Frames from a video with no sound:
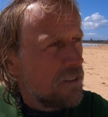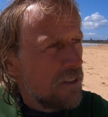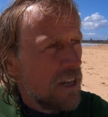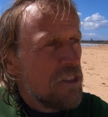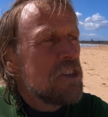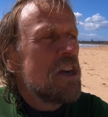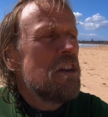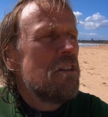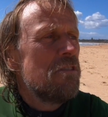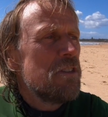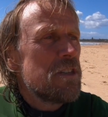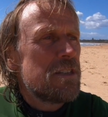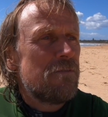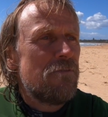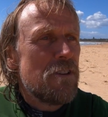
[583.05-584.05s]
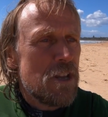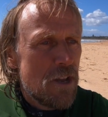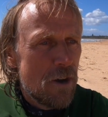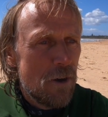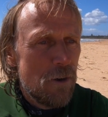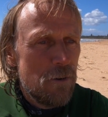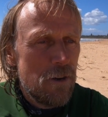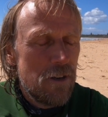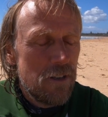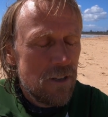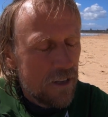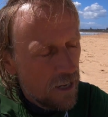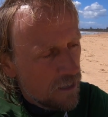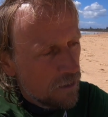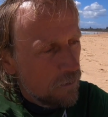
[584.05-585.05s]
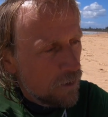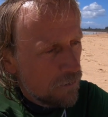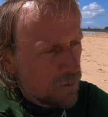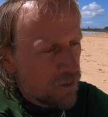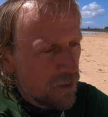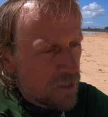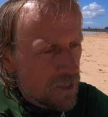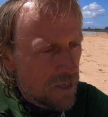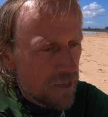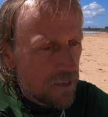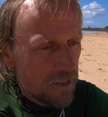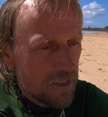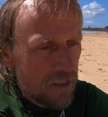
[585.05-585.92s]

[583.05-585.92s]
at the end of this video, hang on, what am I trying to say?